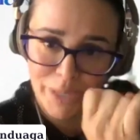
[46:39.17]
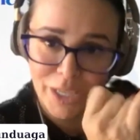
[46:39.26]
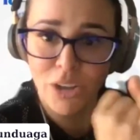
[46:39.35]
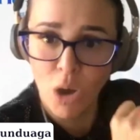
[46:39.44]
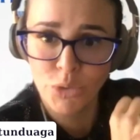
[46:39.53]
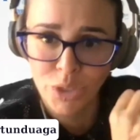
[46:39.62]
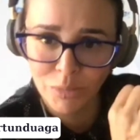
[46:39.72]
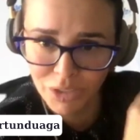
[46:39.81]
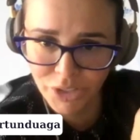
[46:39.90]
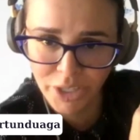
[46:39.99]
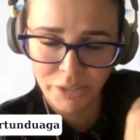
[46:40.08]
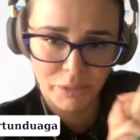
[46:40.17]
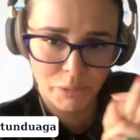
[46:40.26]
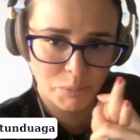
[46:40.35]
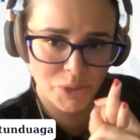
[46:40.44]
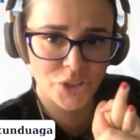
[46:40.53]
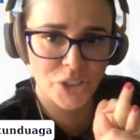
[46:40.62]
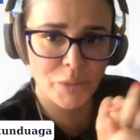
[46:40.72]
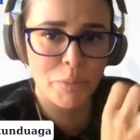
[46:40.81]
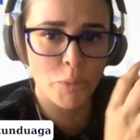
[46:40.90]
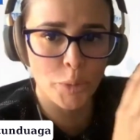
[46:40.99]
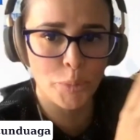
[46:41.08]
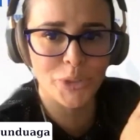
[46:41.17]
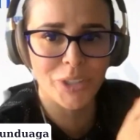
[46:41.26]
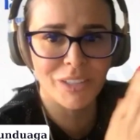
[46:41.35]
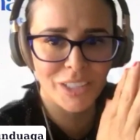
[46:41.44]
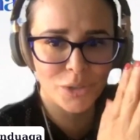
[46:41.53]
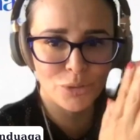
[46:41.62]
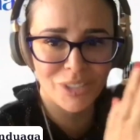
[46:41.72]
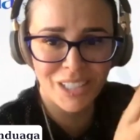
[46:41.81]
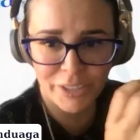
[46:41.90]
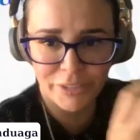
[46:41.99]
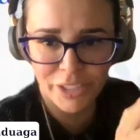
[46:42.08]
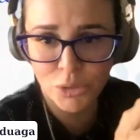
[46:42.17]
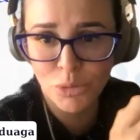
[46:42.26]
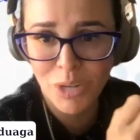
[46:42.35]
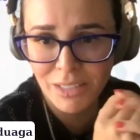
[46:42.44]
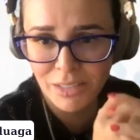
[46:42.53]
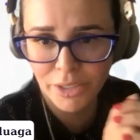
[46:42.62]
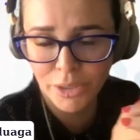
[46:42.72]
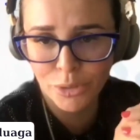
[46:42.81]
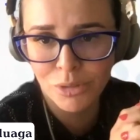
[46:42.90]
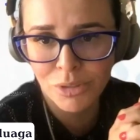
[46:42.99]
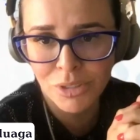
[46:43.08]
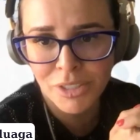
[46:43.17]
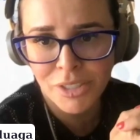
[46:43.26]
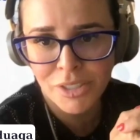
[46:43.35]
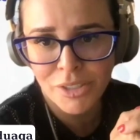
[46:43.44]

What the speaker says: being coachable, as Gabriel was mentioning, but more importantly, to deliver, to execute.